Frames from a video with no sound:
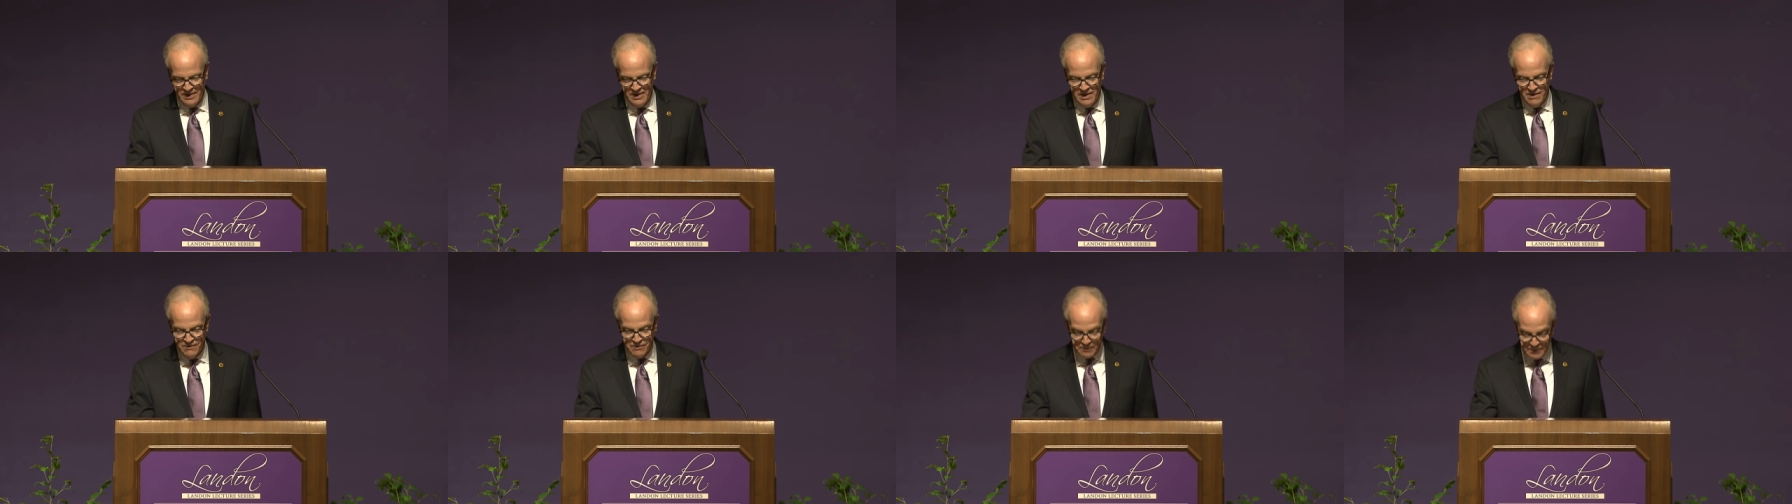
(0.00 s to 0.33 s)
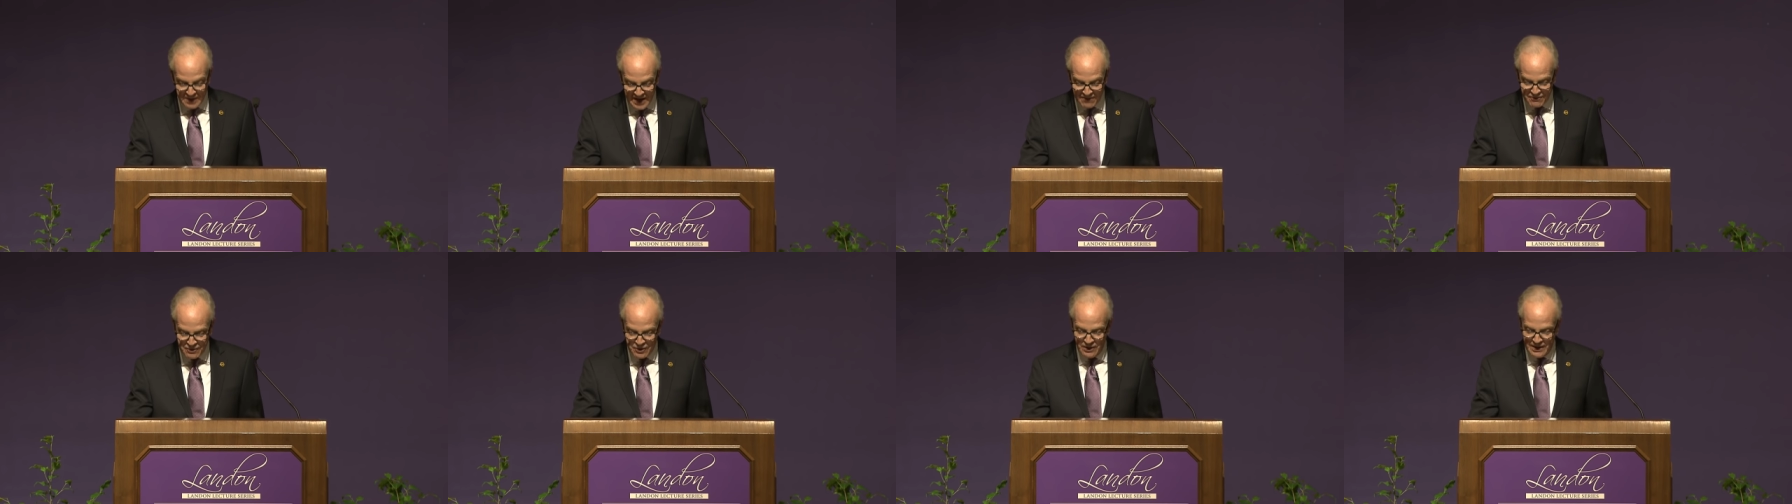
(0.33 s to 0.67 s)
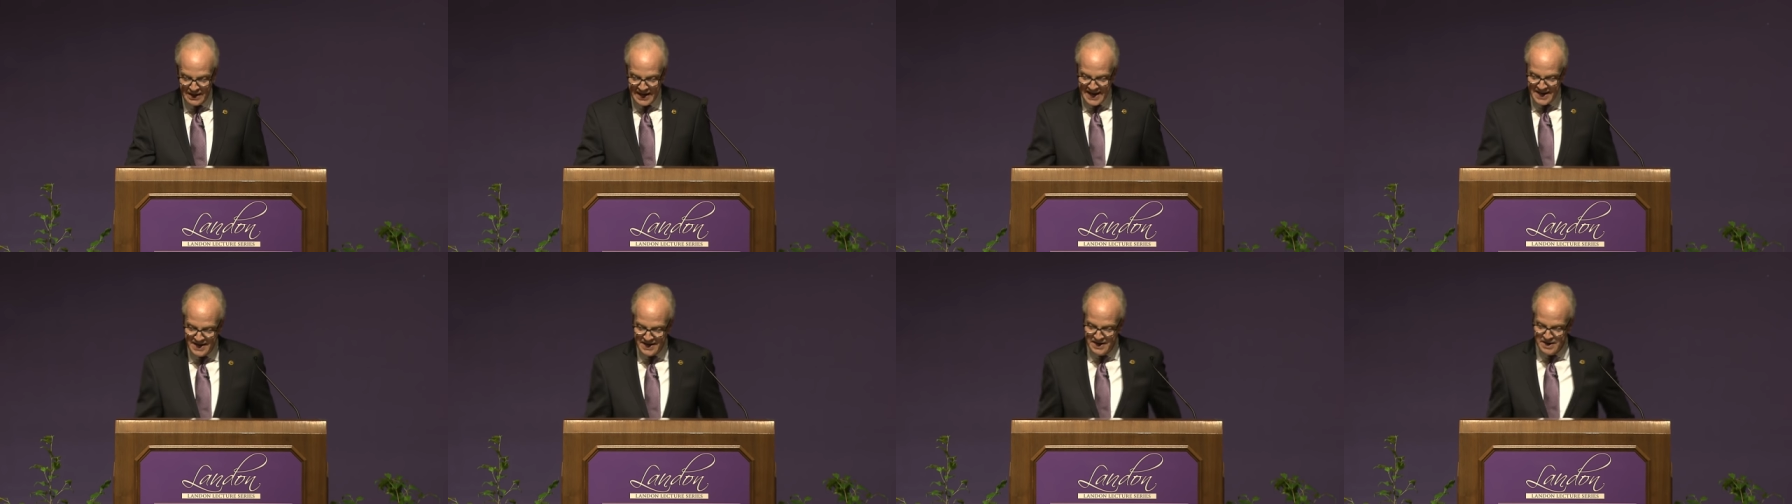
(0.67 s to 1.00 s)
From Governor
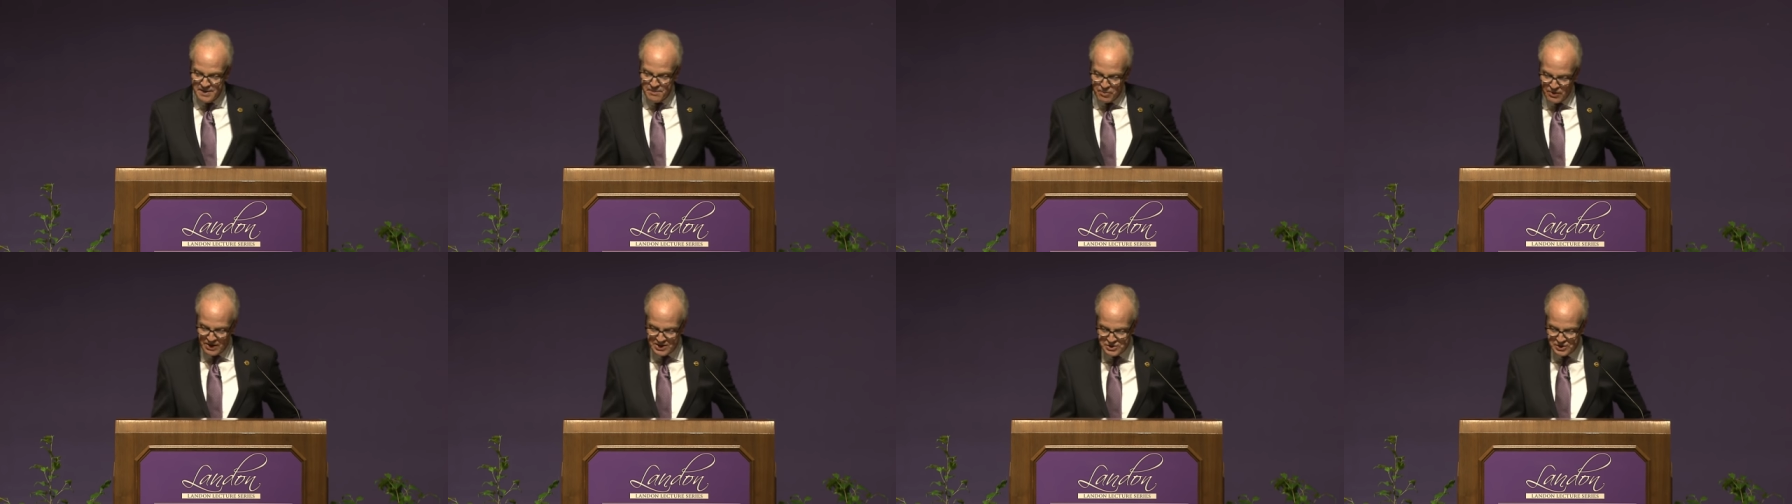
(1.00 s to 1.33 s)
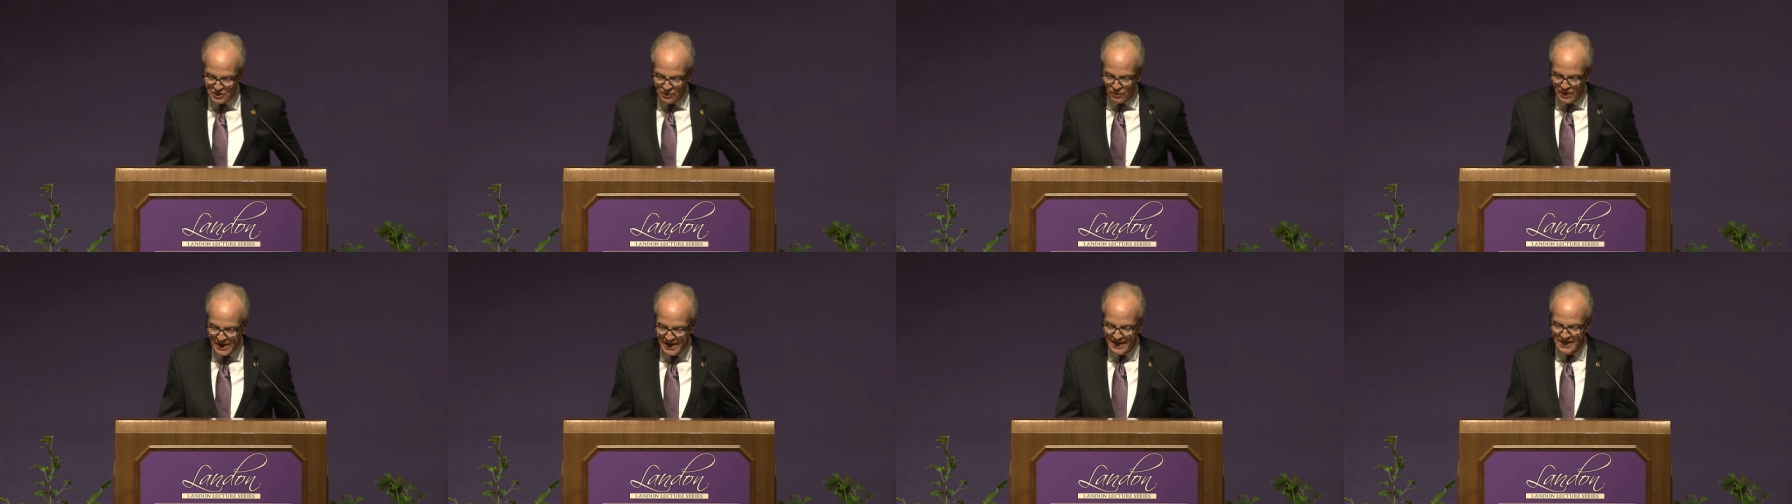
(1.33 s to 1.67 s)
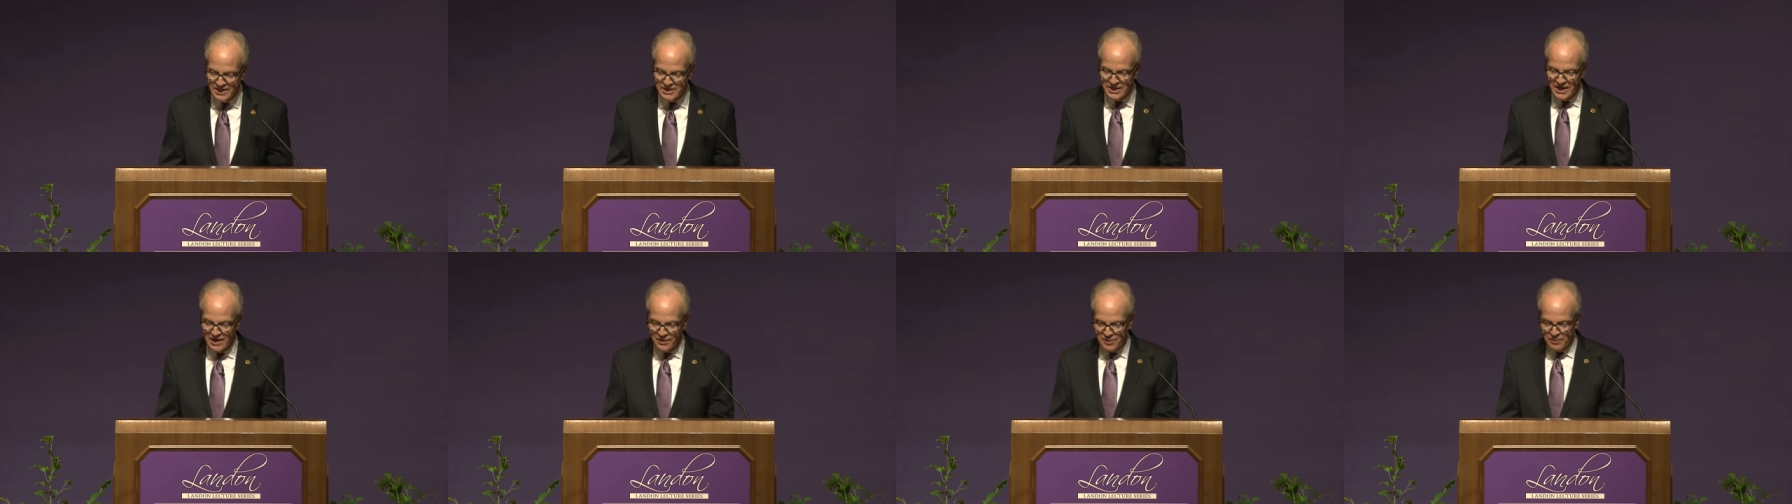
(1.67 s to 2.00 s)
Landon and President
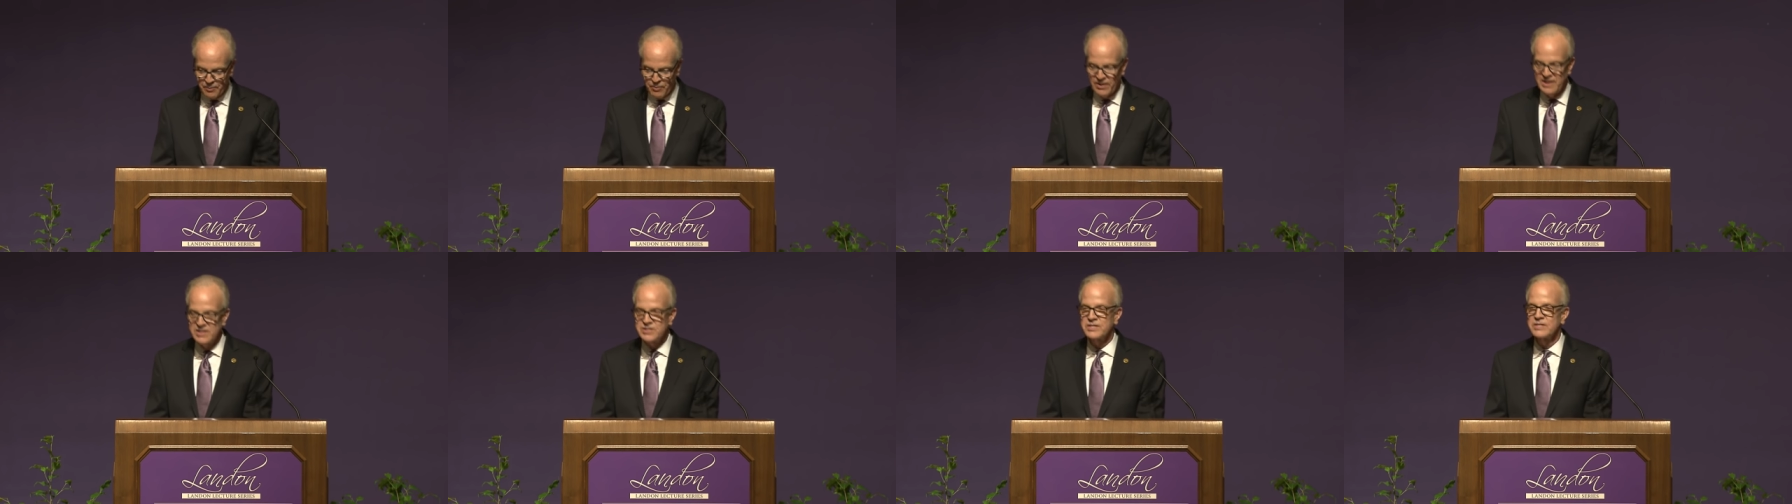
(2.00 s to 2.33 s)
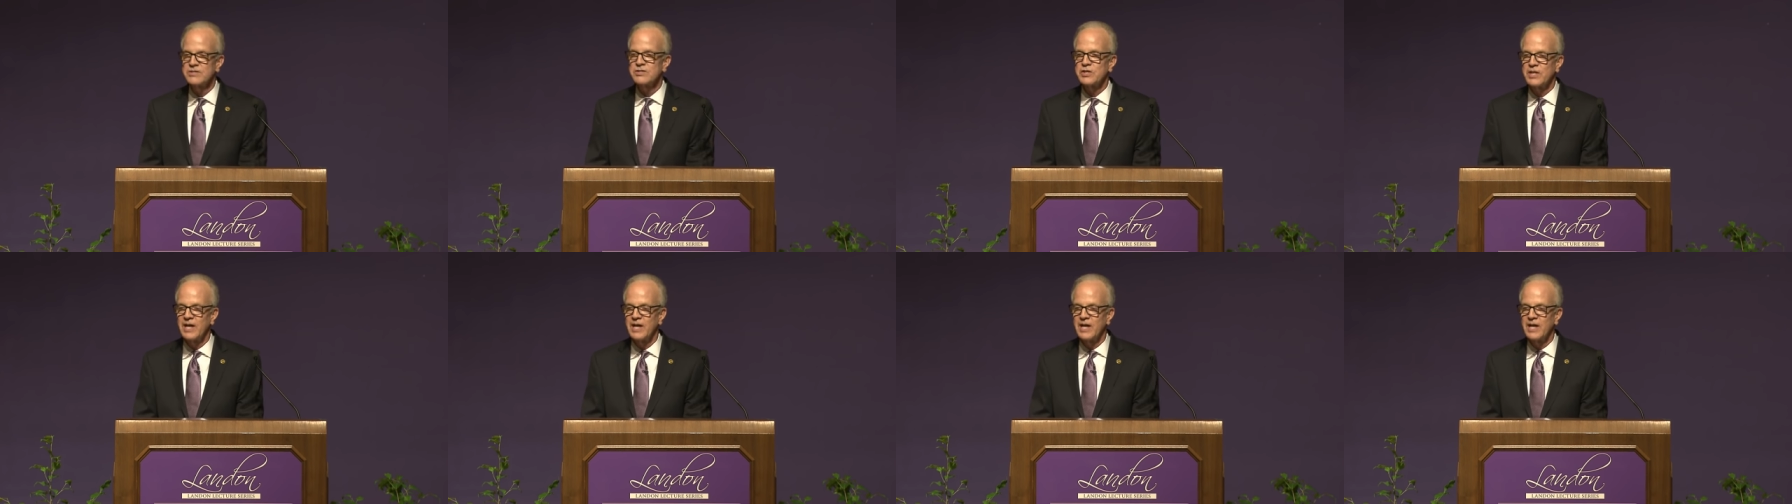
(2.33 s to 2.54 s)
Reagan to other presidents,